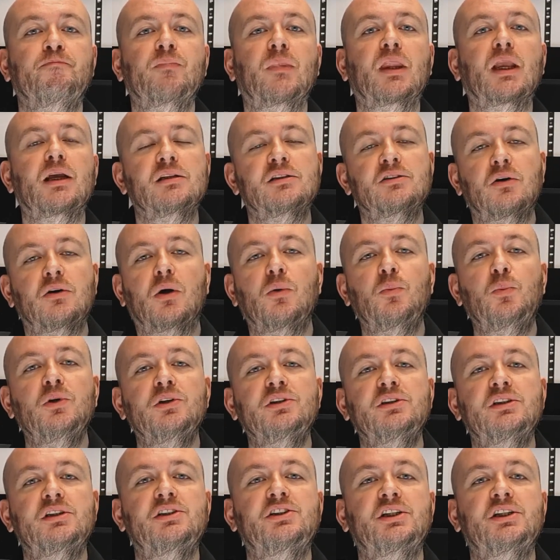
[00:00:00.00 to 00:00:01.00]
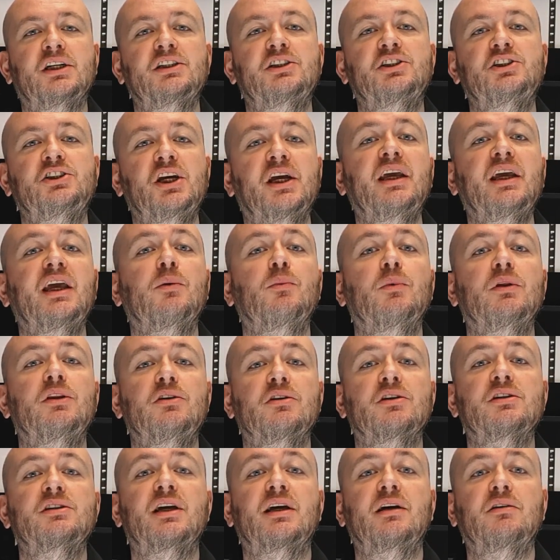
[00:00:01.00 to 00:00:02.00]
So I would suggest checking with
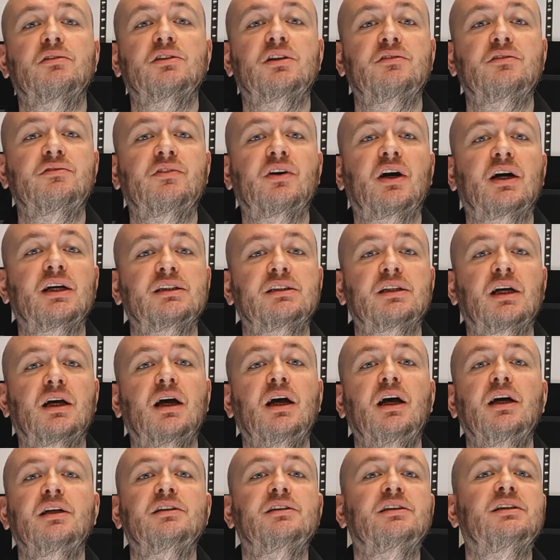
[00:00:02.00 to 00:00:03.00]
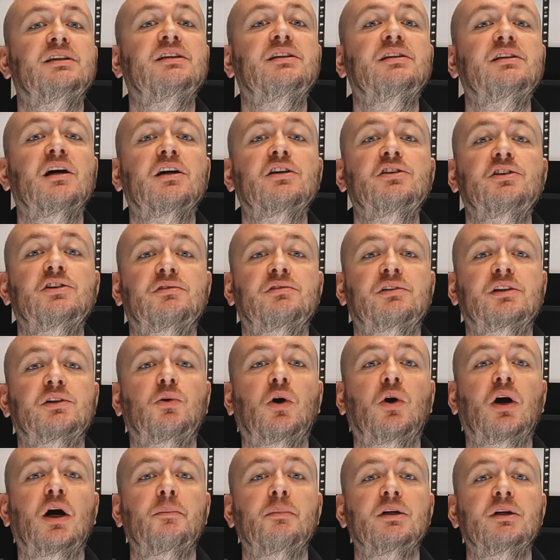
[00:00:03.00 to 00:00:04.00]
your sales advisor to discuss your
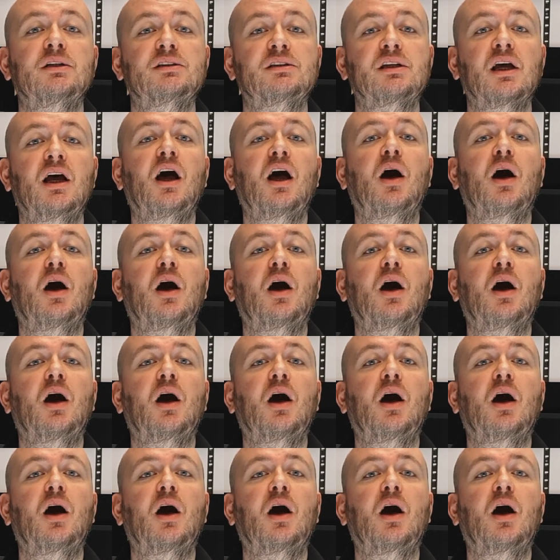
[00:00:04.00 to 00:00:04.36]
requirements